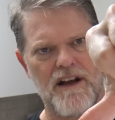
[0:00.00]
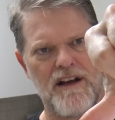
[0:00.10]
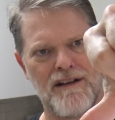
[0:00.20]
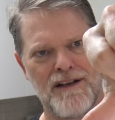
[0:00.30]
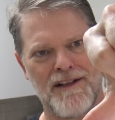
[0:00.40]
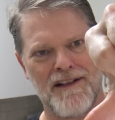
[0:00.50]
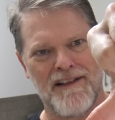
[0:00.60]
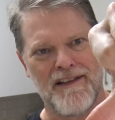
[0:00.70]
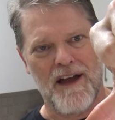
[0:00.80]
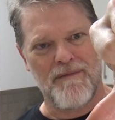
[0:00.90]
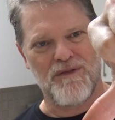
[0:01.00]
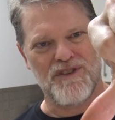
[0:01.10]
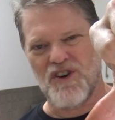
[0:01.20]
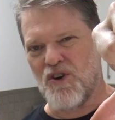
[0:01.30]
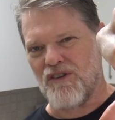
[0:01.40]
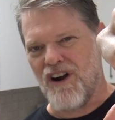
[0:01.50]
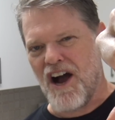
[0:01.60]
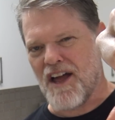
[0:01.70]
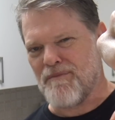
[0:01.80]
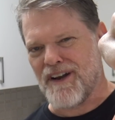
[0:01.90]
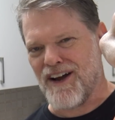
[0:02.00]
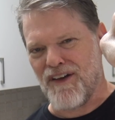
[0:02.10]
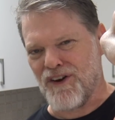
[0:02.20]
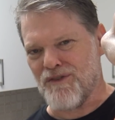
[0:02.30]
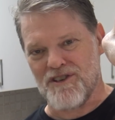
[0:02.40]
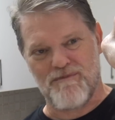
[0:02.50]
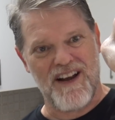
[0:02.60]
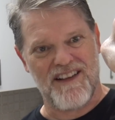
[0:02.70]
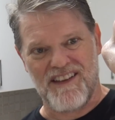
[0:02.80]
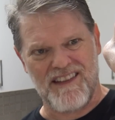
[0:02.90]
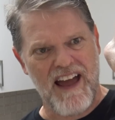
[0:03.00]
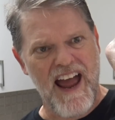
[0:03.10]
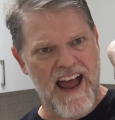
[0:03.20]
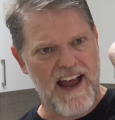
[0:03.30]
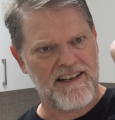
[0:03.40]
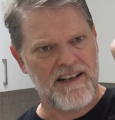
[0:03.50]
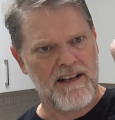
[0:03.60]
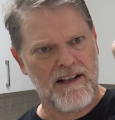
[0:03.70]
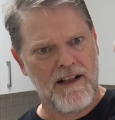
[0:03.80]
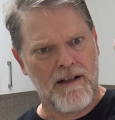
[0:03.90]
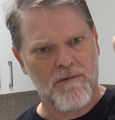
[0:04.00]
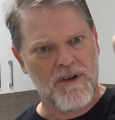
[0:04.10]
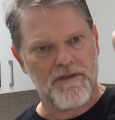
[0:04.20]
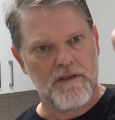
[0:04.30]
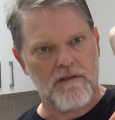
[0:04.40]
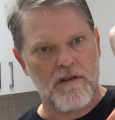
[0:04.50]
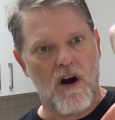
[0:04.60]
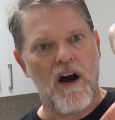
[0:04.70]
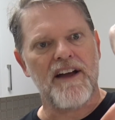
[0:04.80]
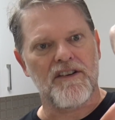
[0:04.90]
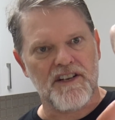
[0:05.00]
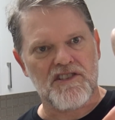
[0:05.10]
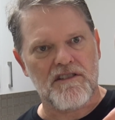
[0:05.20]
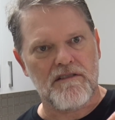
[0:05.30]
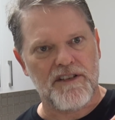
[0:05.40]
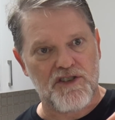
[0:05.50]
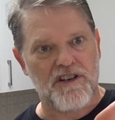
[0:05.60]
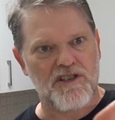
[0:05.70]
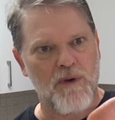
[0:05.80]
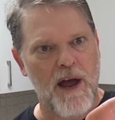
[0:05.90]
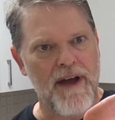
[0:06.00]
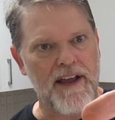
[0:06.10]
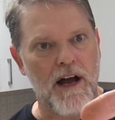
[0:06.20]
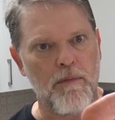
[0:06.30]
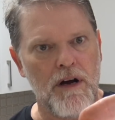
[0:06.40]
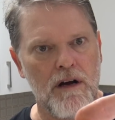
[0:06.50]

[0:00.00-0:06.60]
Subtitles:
I mean, it was all right, but I thought it was better than that. What? Oh, hang on, it's on its way back up.